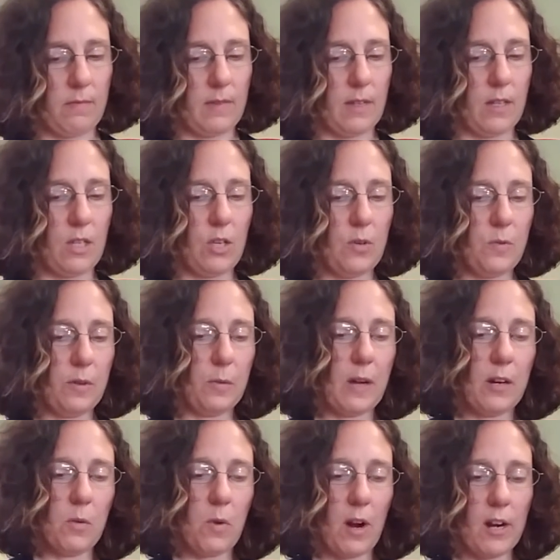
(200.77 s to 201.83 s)
you will
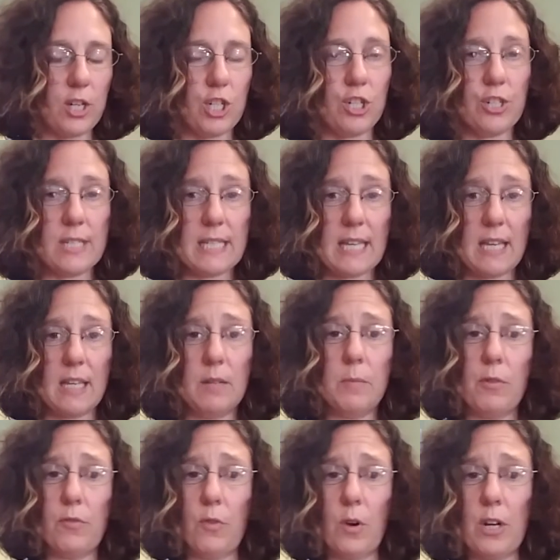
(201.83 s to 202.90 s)
want to wash your skin
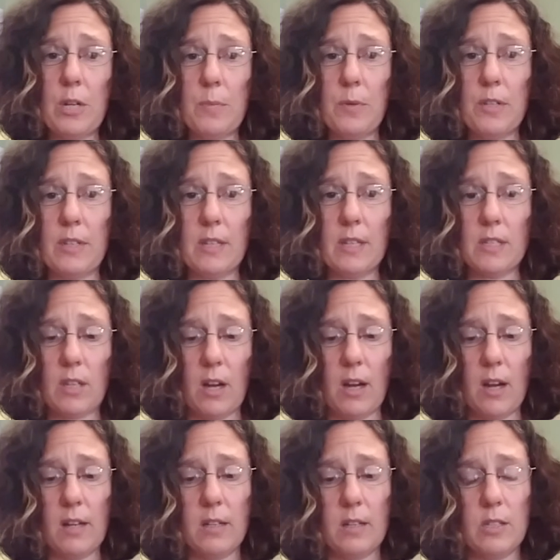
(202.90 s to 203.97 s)
before you put this
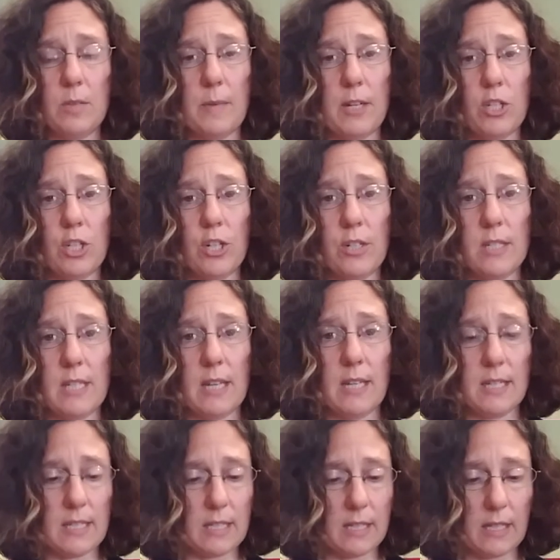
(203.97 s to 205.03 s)
on to make sure your skin
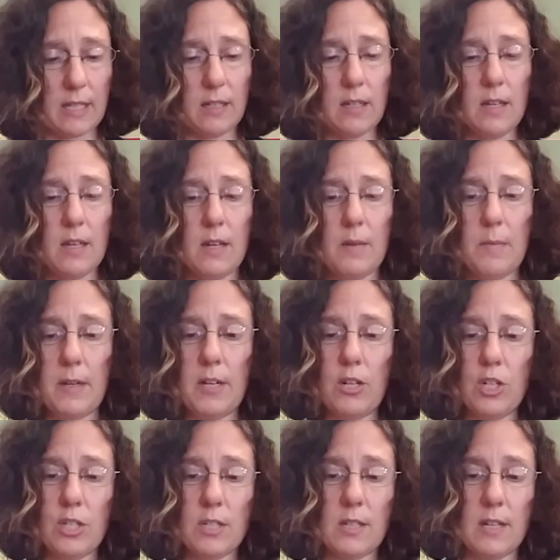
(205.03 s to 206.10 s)
is clean. But you're
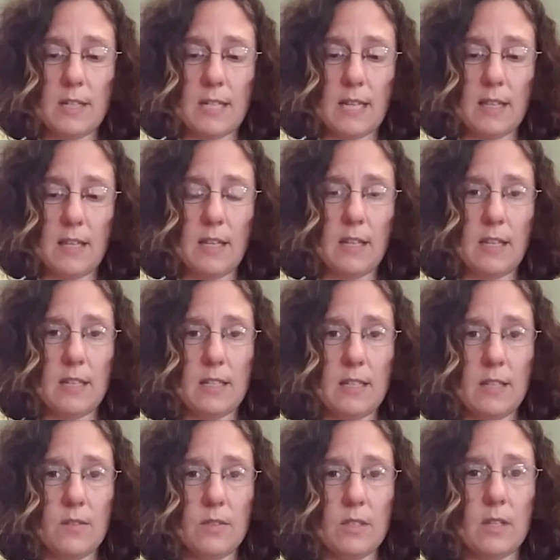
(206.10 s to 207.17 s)
just going to take the adhesives,